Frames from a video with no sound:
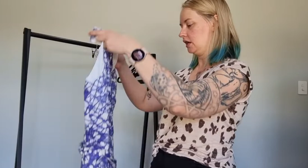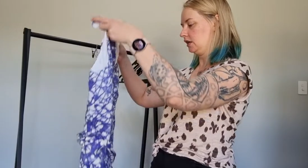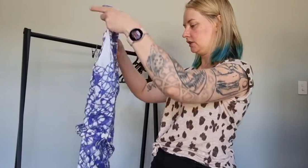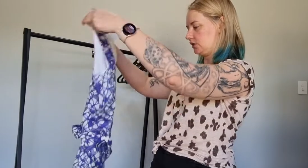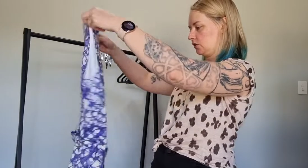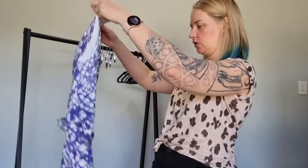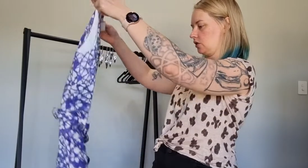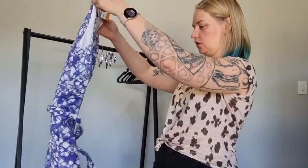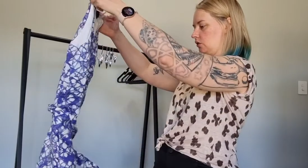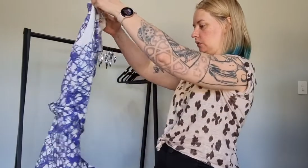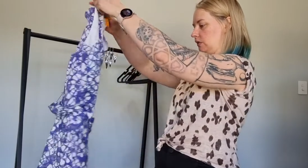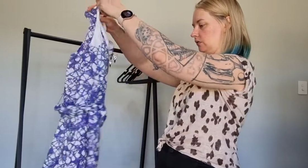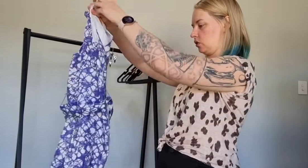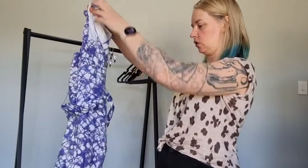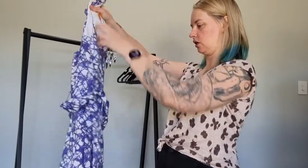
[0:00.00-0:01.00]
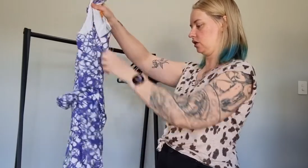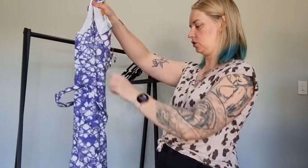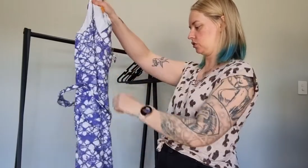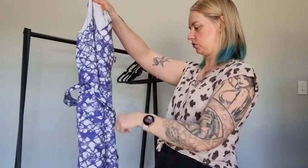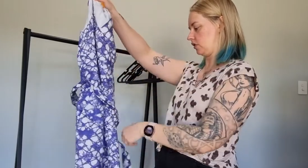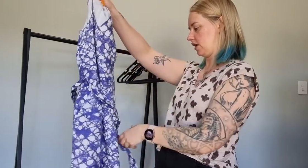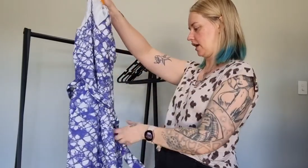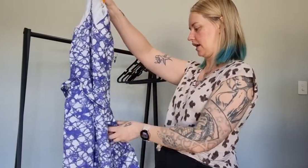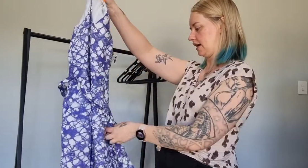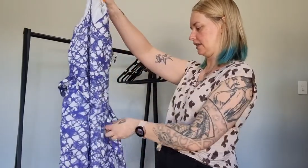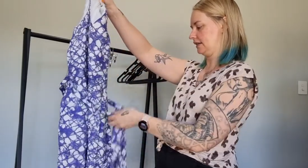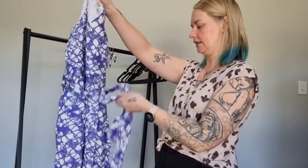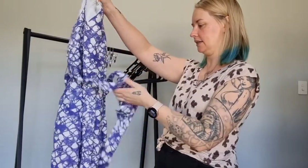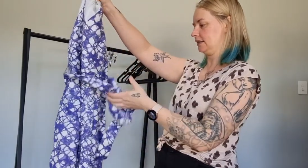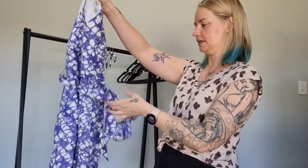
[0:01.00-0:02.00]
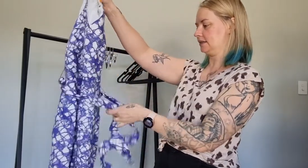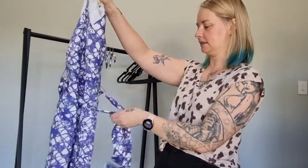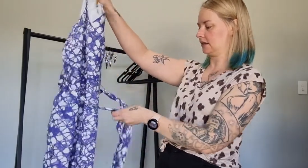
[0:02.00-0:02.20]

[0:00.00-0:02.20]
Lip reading: so we've got a dress,